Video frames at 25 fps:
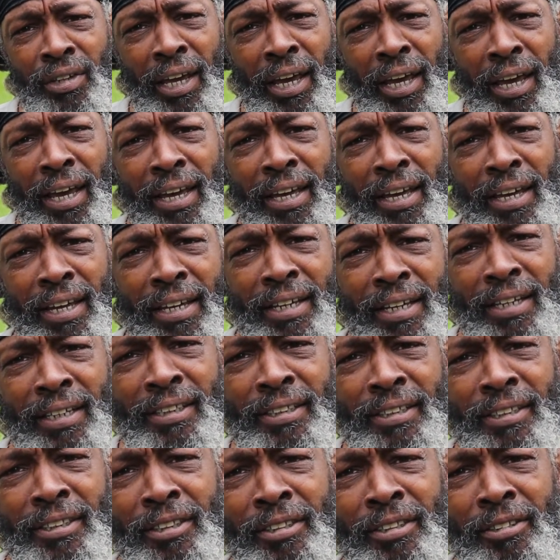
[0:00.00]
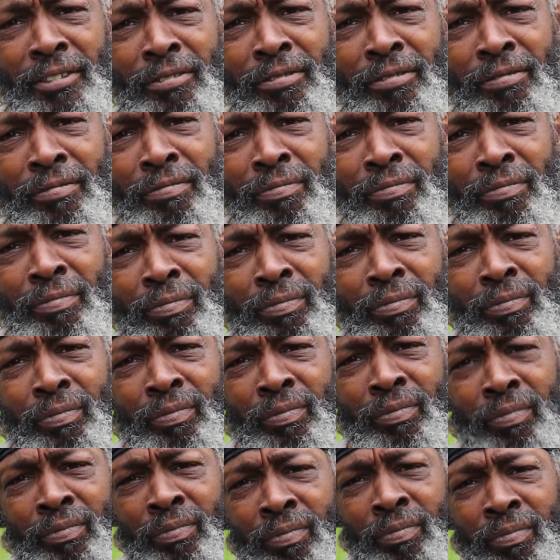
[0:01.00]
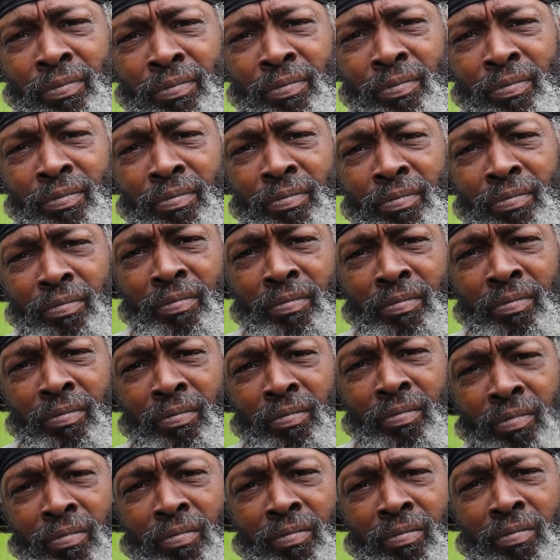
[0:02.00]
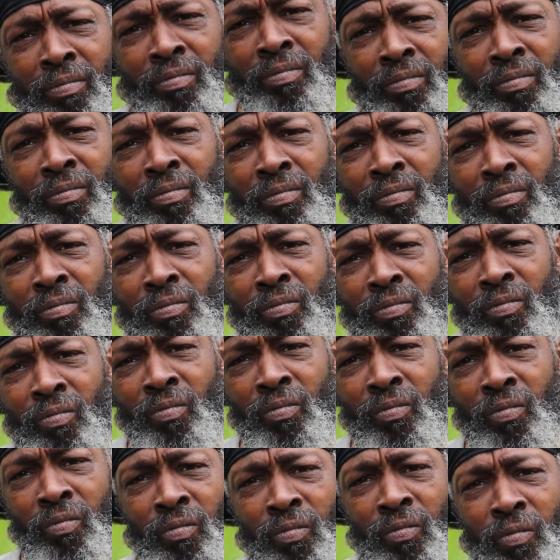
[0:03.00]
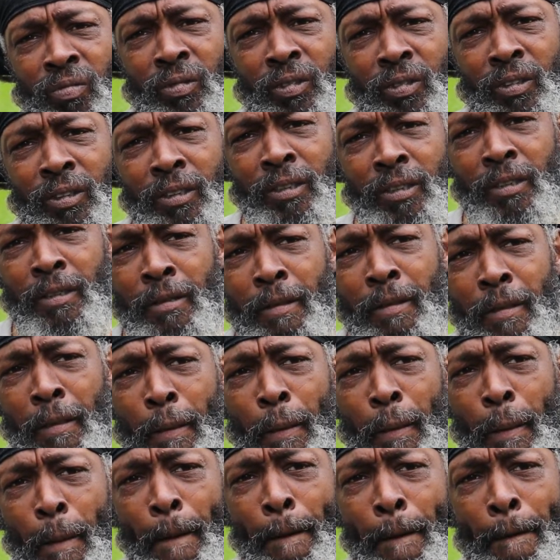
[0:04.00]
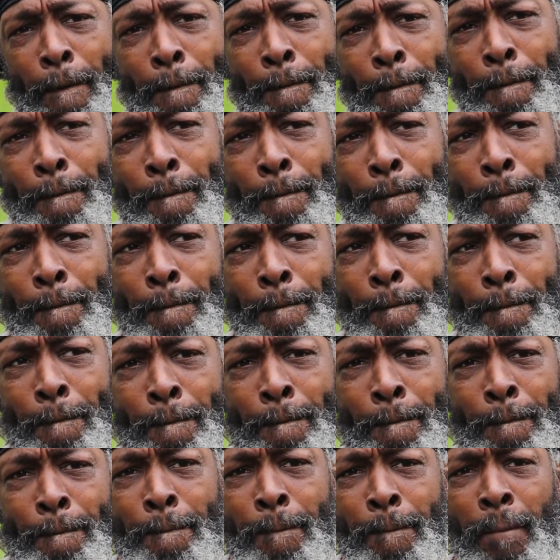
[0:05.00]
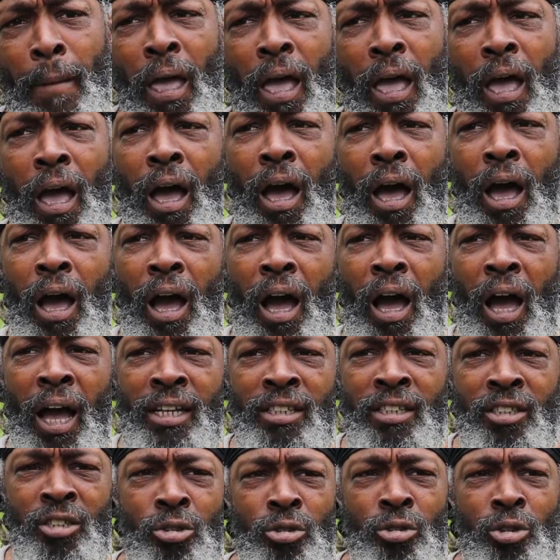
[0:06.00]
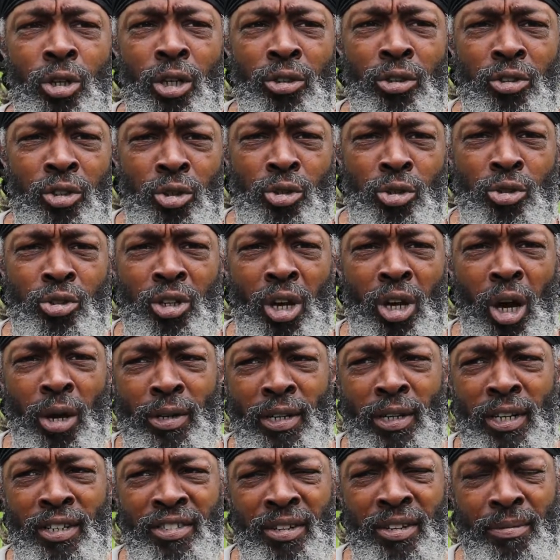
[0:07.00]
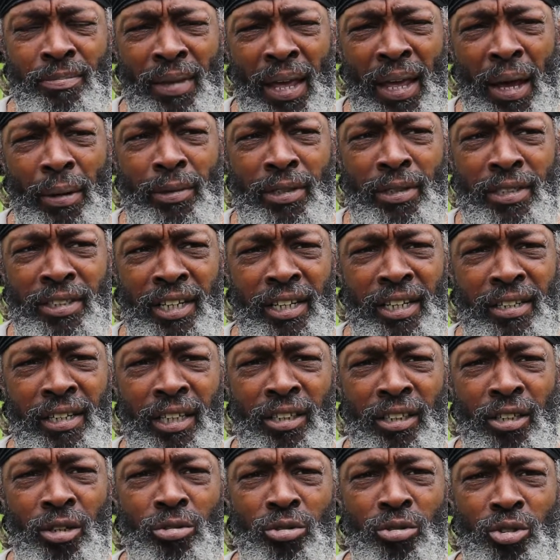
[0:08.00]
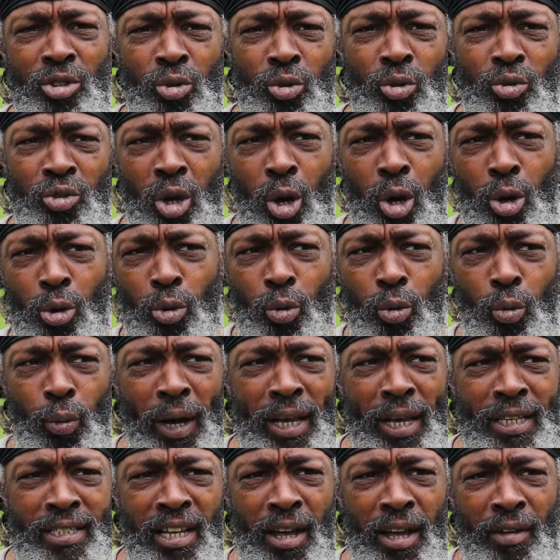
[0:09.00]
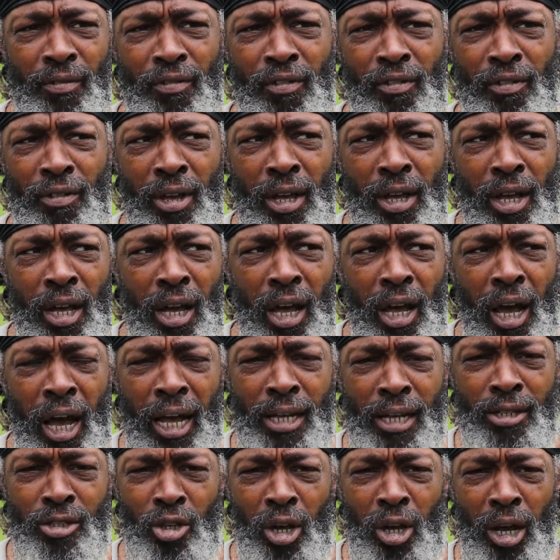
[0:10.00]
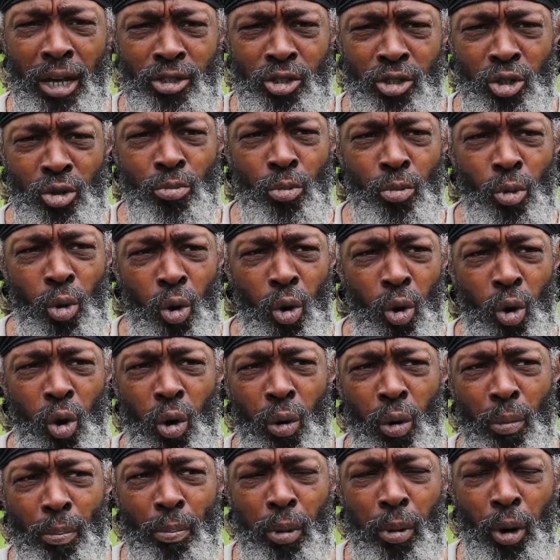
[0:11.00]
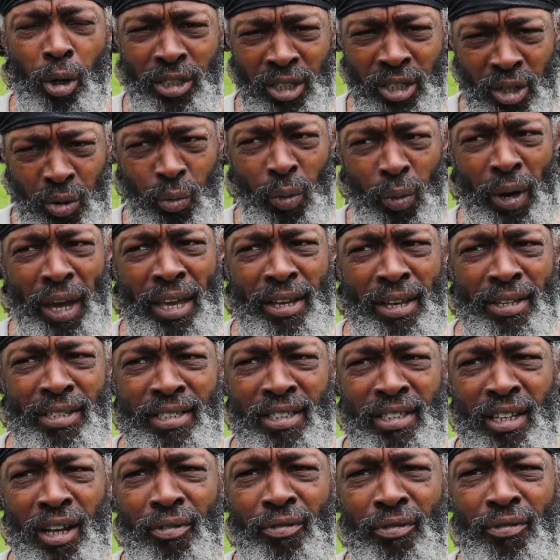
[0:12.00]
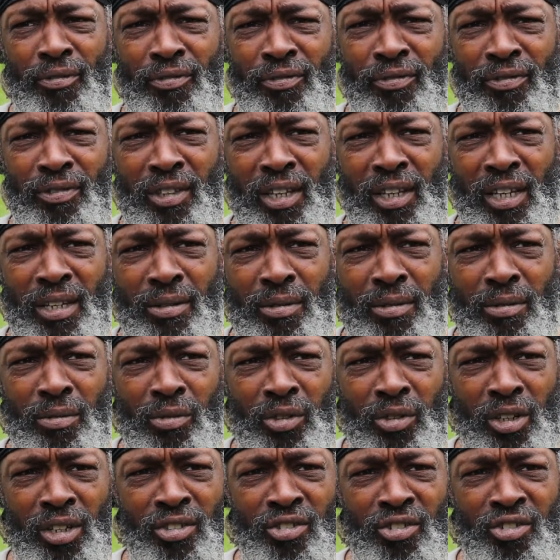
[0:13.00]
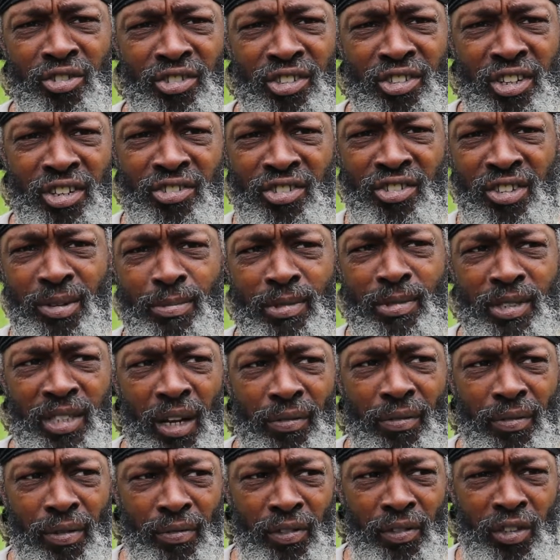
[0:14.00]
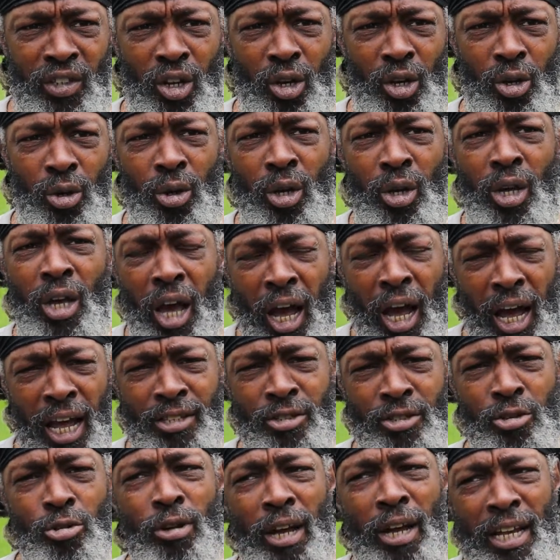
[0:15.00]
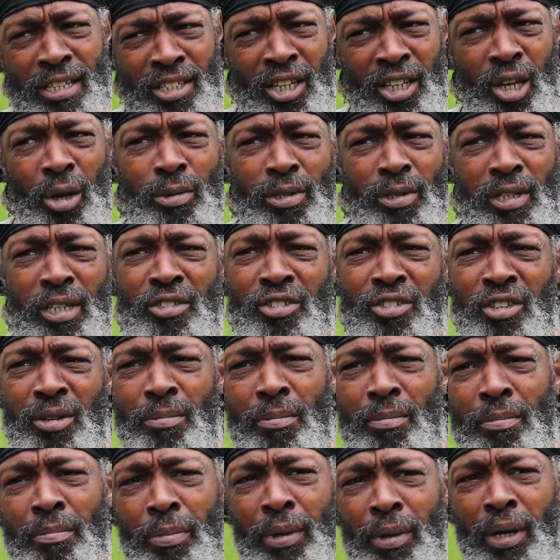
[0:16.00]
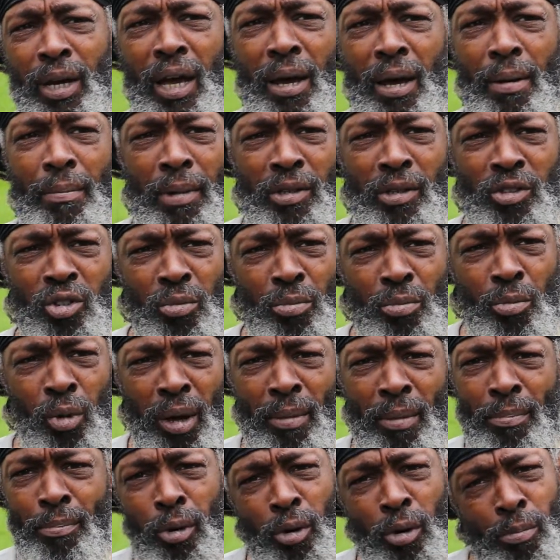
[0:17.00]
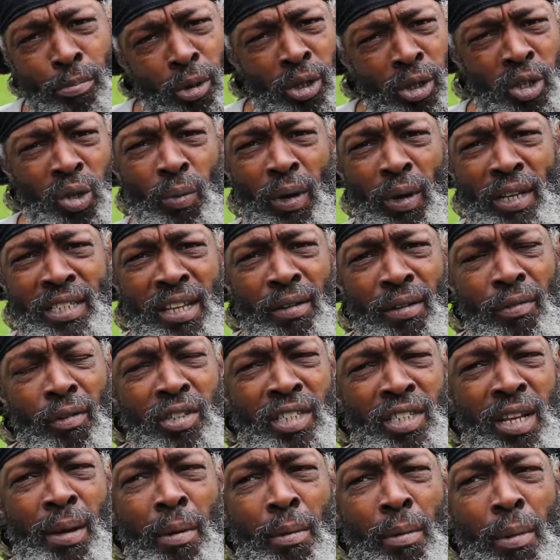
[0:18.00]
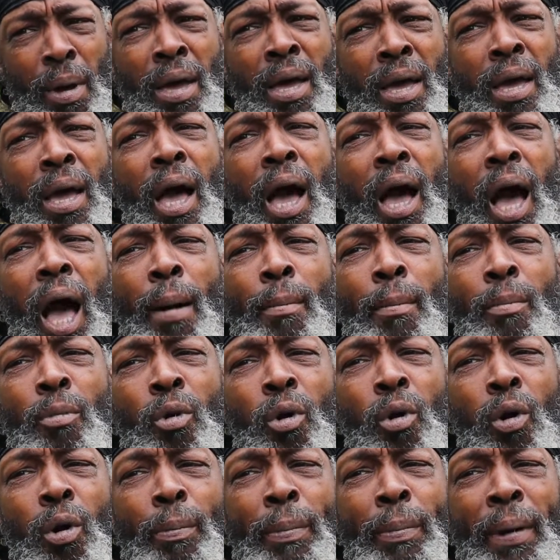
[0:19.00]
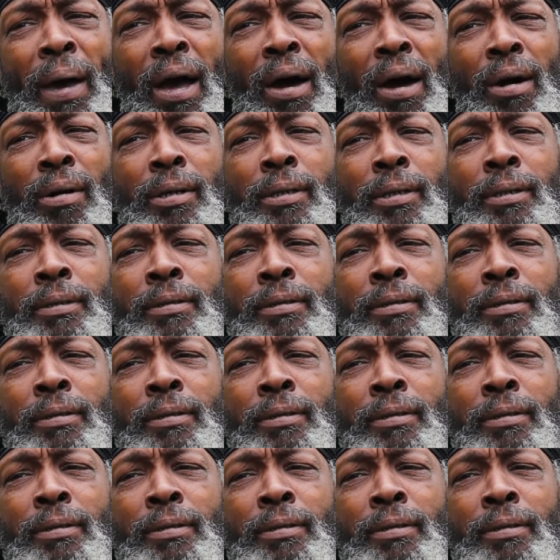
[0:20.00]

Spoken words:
Excellent. So, what kind of training do? Obviously, you're in the park today. Do you do weights at all? Do you go to the gym? I do go in the gym now and then. I don't do total weights. I do more body weight stuff than gym stuff. Even though I do like to go in the gym, but I do more in body weight stuff because I'm more about